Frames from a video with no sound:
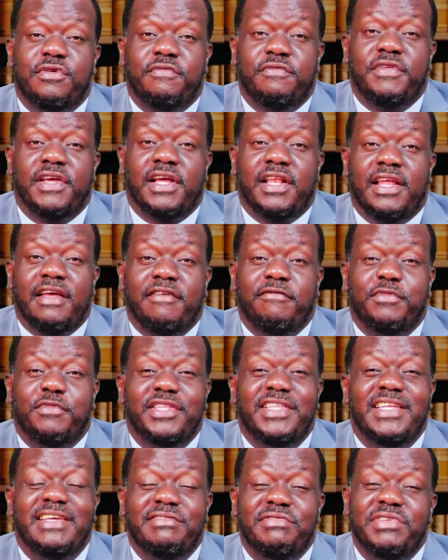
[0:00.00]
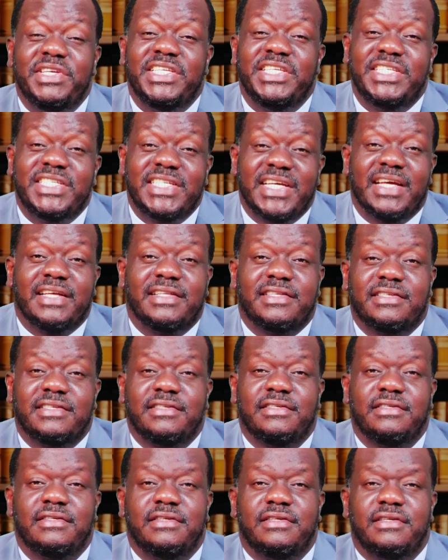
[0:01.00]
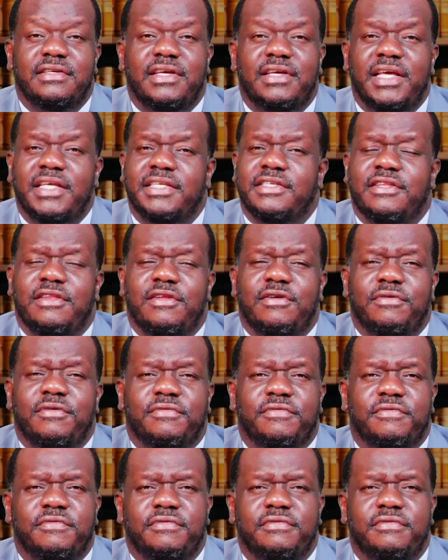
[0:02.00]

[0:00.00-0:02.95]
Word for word: of their life, but they reject his love.